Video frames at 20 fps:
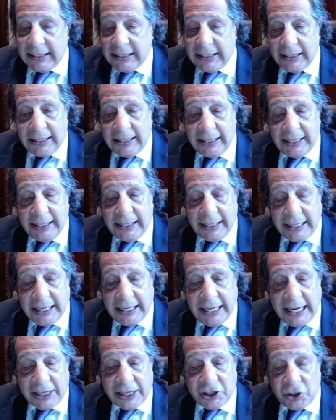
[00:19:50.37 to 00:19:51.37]
in
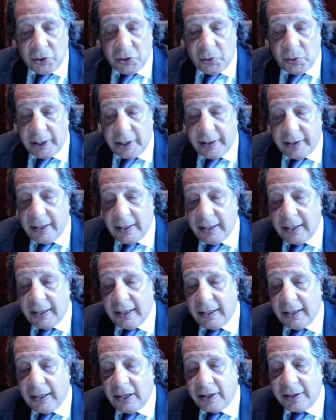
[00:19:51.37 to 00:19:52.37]
connection with
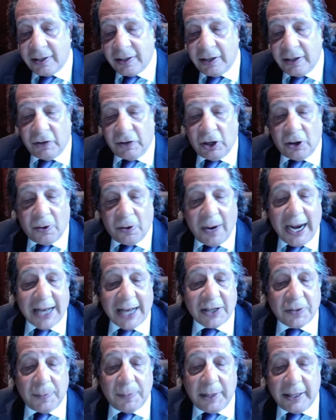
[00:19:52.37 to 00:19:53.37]
civil
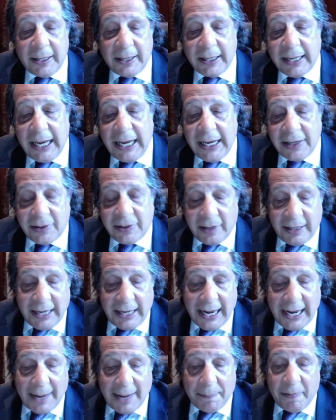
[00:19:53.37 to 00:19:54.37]
harassment in a case in
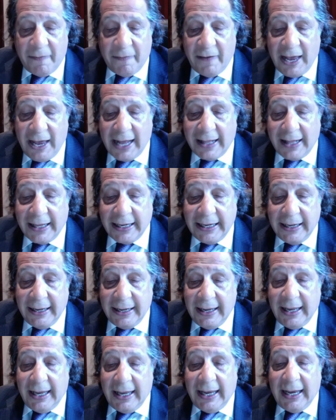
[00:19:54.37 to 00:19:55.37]
Napa Valley.
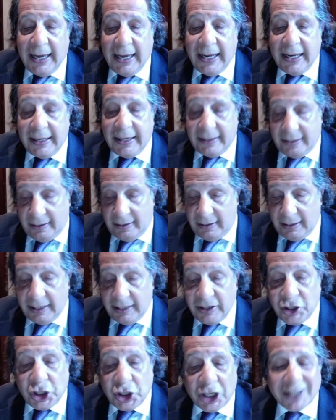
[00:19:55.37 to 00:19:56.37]
And
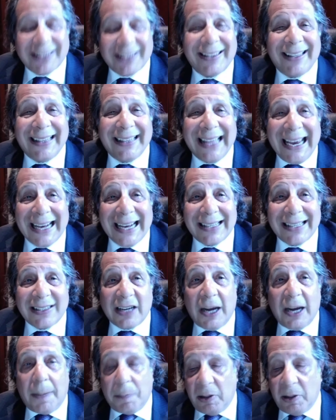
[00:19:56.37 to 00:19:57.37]
in just the last
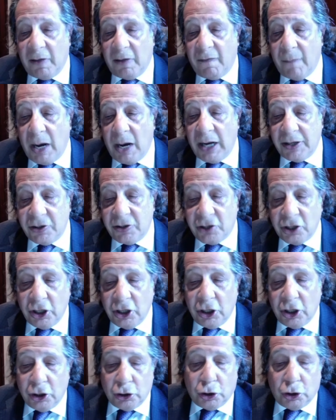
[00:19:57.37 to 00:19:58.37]
couple of months,
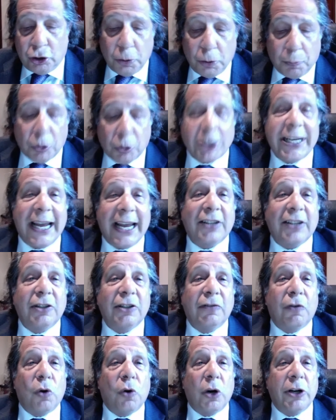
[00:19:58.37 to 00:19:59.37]
2 protective
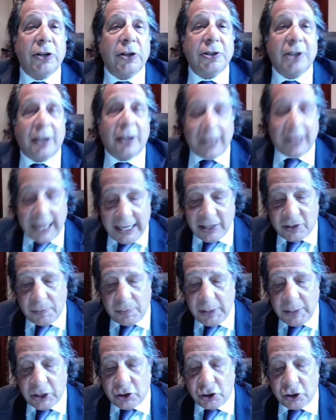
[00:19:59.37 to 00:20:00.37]
orders against
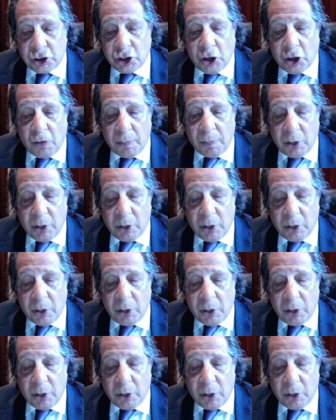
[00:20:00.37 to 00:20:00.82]
Mr. Schoenberg